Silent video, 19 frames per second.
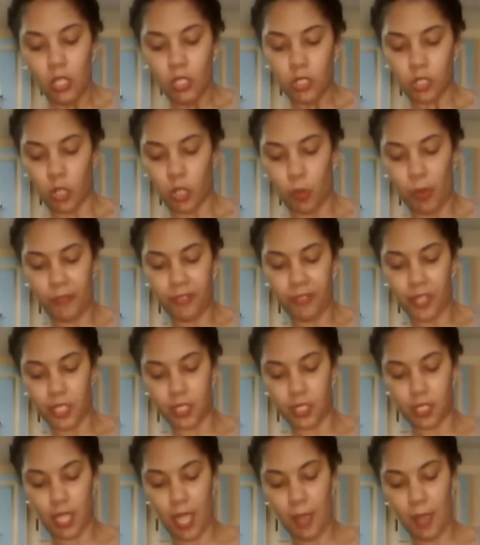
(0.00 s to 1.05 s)
So with the
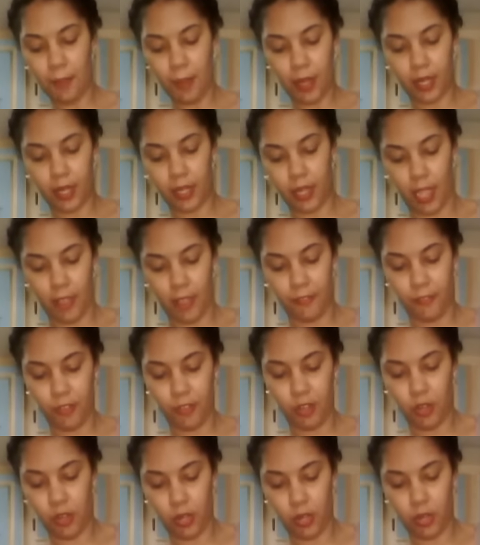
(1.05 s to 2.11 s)
same butter knife,
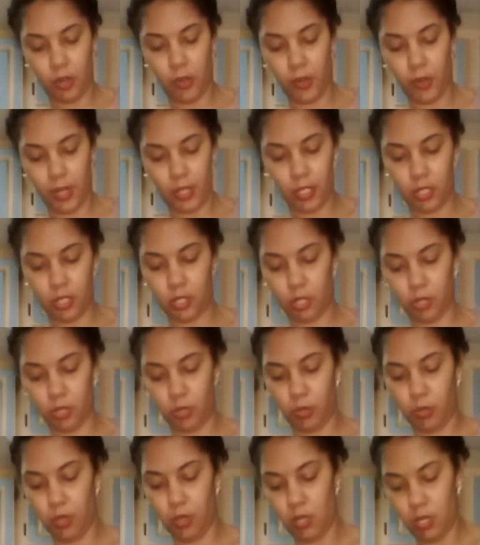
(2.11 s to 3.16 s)
you're going
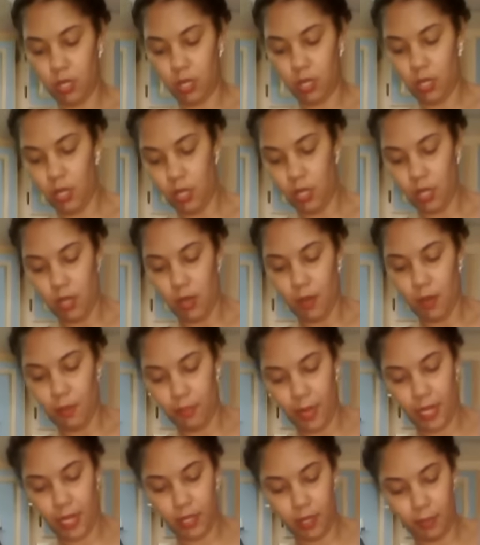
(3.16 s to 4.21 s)
to
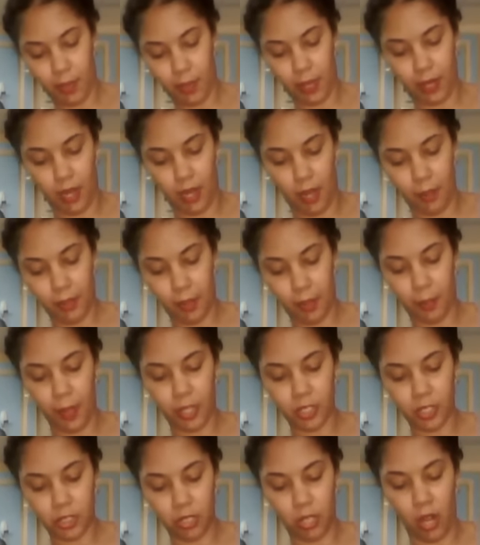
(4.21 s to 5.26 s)
break the butter up. The
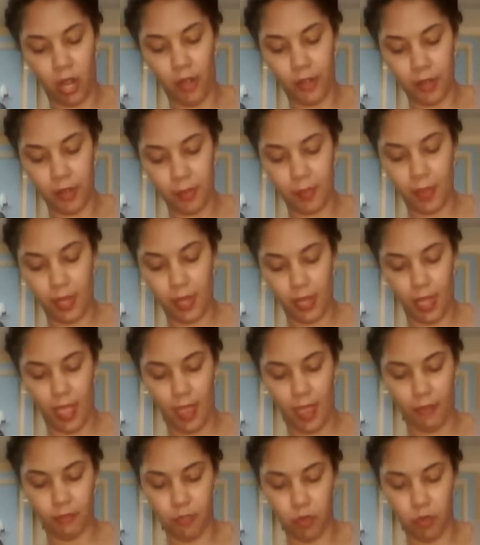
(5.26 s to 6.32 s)
butter should already be
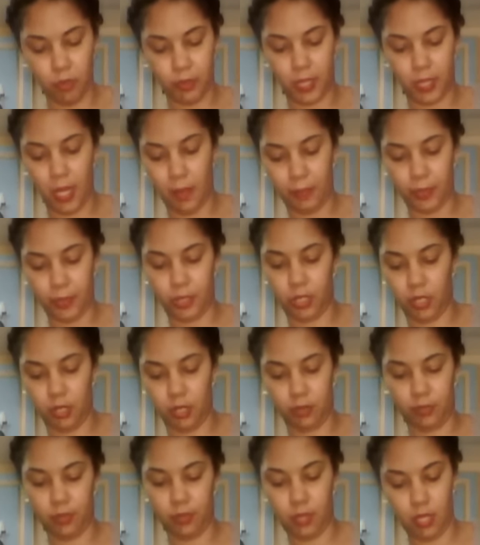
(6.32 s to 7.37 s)
at room
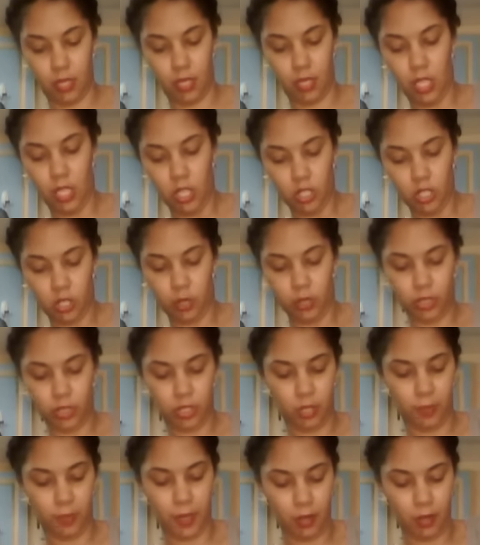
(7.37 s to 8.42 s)
temperature, so it
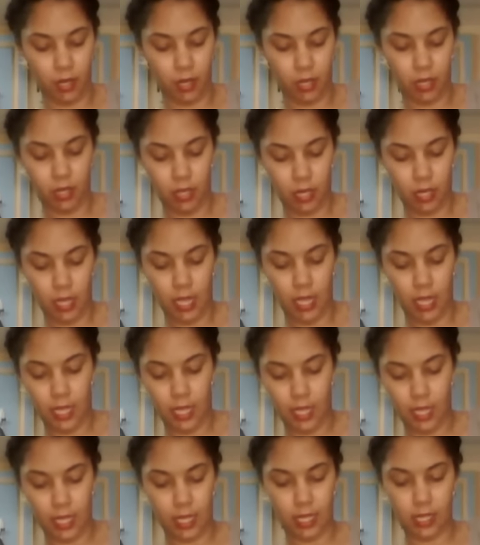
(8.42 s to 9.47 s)
should have been
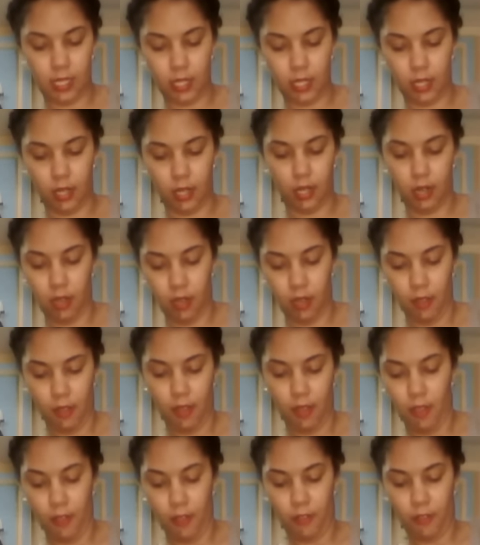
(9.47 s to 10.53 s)
easier
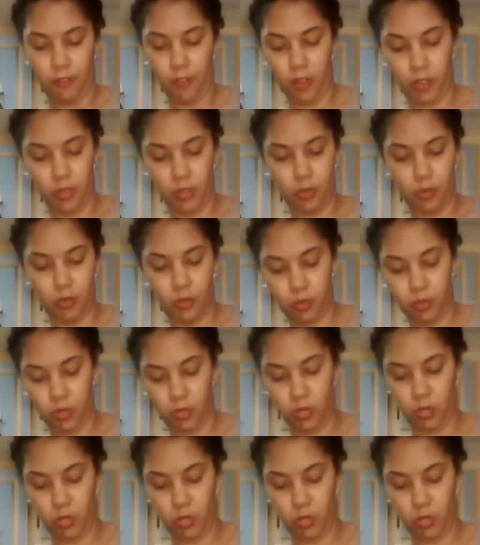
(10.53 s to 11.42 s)
for you